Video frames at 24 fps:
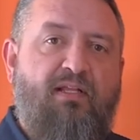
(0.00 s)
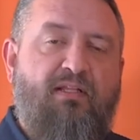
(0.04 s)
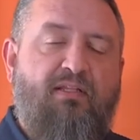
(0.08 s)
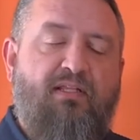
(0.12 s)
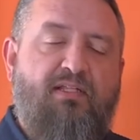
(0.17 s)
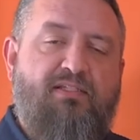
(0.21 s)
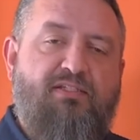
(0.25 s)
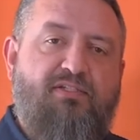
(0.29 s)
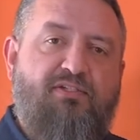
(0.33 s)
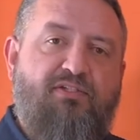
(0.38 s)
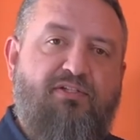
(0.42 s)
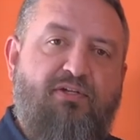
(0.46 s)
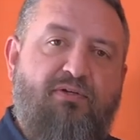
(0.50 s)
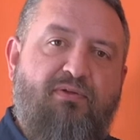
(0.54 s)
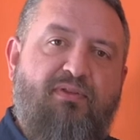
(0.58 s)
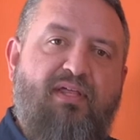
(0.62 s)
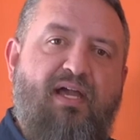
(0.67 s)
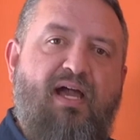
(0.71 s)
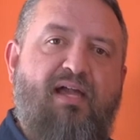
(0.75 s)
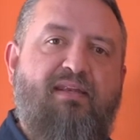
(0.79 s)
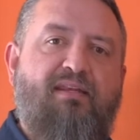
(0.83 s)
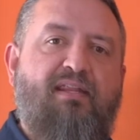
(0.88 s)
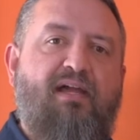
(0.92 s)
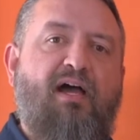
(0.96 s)
Let's do
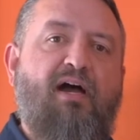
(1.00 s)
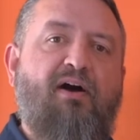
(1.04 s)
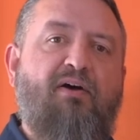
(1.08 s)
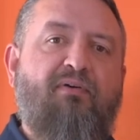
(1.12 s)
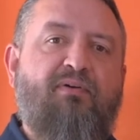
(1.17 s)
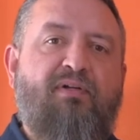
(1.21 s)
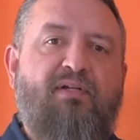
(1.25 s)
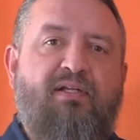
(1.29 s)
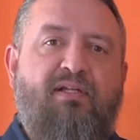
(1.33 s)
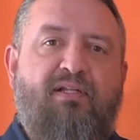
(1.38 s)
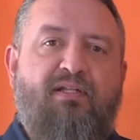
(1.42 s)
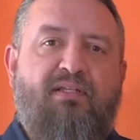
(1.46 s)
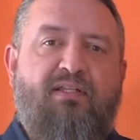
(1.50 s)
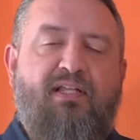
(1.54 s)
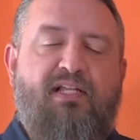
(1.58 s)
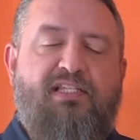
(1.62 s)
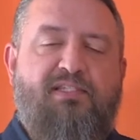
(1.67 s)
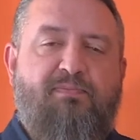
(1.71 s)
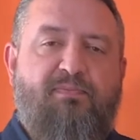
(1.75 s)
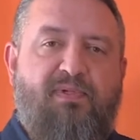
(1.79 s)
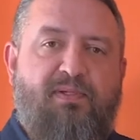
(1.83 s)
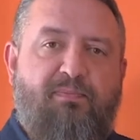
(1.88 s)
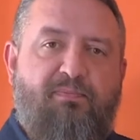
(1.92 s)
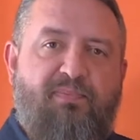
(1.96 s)
that now.
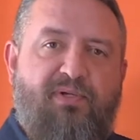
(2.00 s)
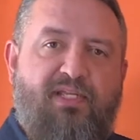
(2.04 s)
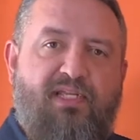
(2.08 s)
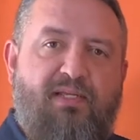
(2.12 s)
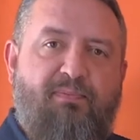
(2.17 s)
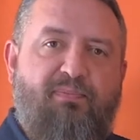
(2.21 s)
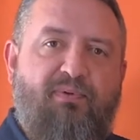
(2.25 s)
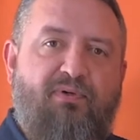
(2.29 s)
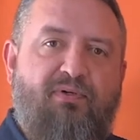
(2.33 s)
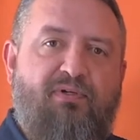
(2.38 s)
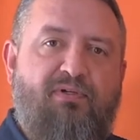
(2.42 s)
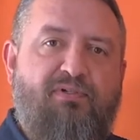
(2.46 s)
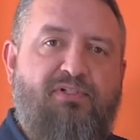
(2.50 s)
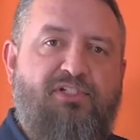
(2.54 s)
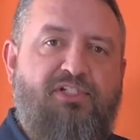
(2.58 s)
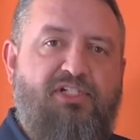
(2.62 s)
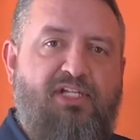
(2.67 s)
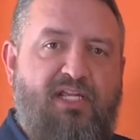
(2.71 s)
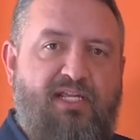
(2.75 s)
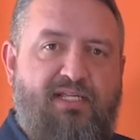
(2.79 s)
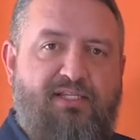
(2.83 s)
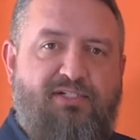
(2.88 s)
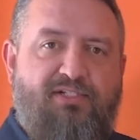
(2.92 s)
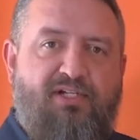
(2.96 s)
Let's be people who
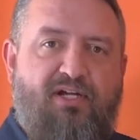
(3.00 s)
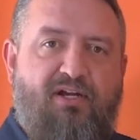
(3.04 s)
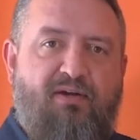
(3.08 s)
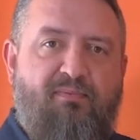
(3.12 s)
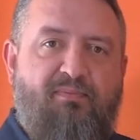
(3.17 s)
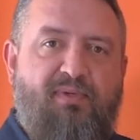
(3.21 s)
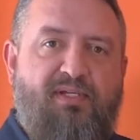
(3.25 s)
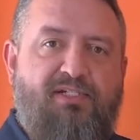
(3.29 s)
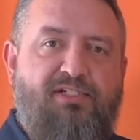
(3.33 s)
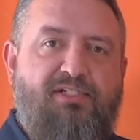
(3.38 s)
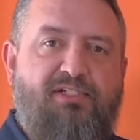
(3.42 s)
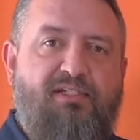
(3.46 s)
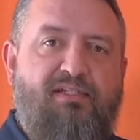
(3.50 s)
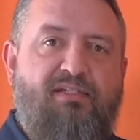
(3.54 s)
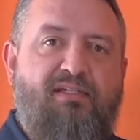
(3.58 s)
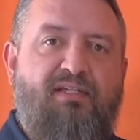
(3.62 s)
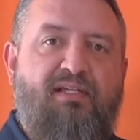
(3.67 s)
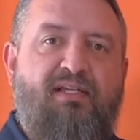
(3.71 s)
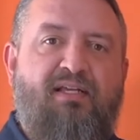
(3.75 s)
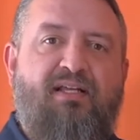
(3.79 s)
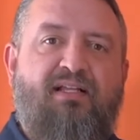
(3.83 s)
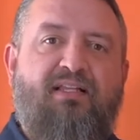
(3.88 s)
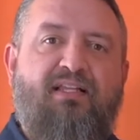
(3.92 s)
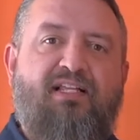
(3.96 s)
change our mission.
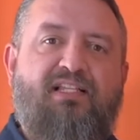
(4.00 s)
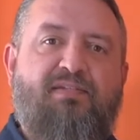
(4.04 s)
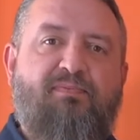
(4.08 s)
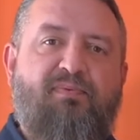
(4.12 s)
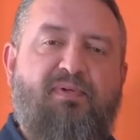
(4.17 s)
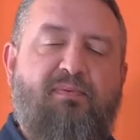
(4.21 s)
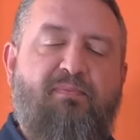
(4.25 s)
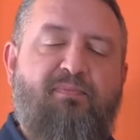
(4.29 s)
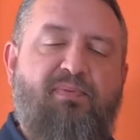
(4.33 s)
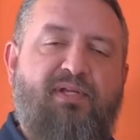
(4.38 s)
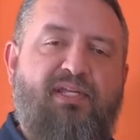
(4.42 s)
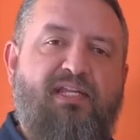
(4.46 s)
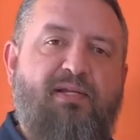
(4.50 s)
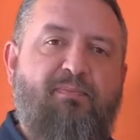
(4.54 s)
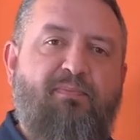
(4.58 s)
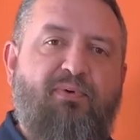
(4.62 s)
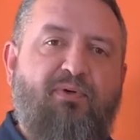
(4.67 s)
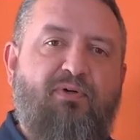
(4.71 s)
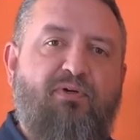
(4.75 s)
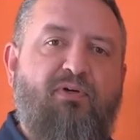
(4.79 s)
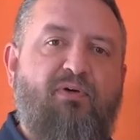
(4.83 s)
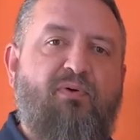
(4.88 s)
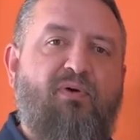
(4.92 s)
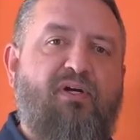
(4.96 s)
Let's be
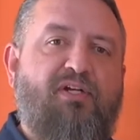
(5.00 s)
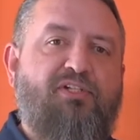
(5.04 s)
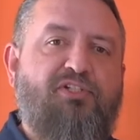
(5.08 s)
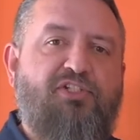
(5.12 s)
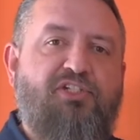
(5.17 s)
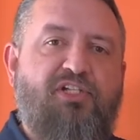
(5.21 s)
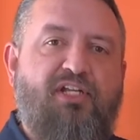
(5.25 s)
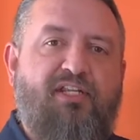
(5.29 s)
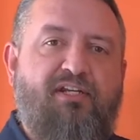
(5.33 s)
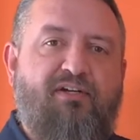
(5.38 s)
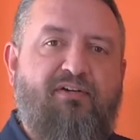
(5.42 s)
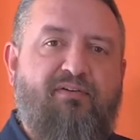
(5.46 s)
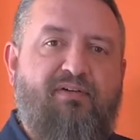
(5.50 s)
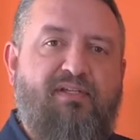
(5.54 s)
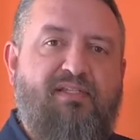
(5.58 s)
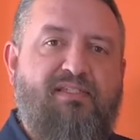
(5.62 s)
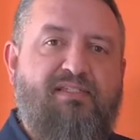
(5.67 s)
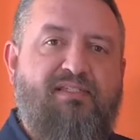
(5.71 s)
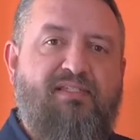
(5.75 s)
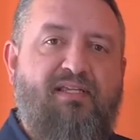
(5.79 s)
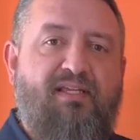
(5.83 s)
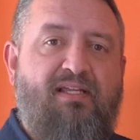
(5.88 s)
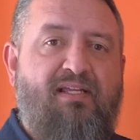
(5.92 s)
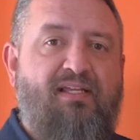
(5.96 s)
people who are
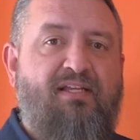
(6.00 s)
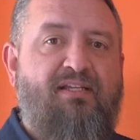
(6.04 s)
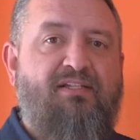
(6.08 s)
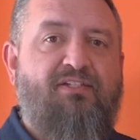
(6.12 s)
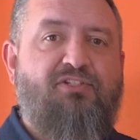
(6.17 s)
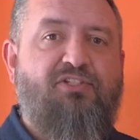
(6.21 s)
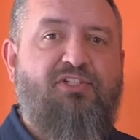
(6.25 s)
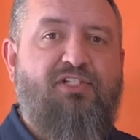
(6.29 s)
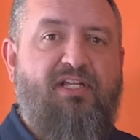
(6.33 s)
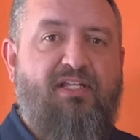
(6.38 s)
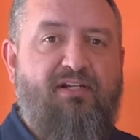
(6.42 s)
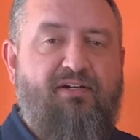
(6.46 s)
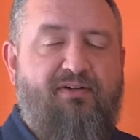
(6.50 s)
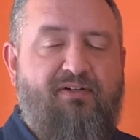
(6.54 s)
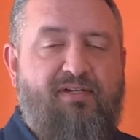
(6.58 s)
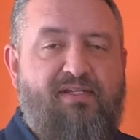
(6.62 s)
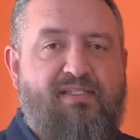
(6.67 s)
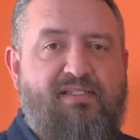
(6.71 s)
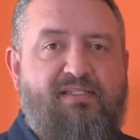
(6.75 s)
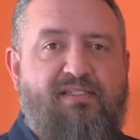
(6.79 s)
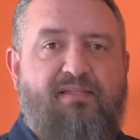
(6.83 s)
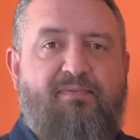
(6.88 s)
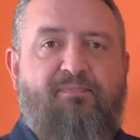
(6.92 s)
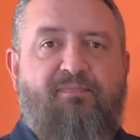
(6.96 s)
generous,
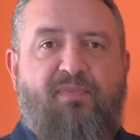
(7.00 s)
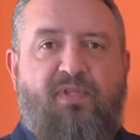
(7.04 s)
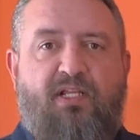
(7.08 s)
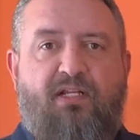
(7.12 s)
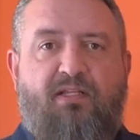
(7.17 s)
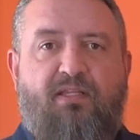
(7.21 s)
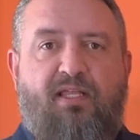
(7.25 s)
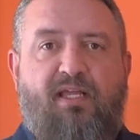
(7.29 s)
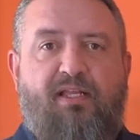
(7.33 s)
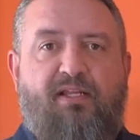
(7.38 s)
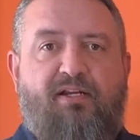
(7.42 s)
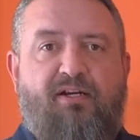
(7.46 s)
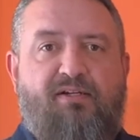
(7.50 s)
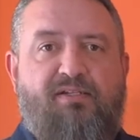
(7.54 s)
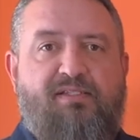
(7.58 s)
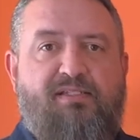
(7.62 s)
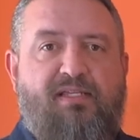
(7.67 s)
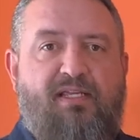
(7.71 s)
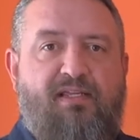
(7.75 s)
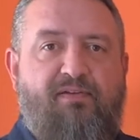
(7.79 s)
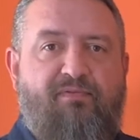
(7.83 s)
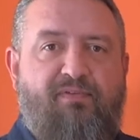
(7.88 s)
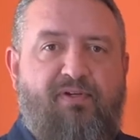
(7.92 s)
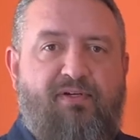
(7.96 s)
generous like our
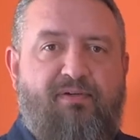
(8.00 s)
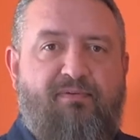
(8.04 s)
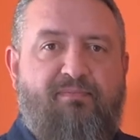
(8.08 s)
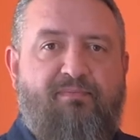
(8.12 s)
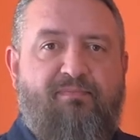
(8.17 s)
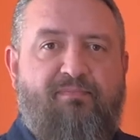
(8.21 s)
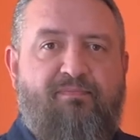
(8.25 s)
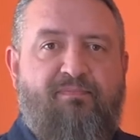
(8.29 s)
Savior.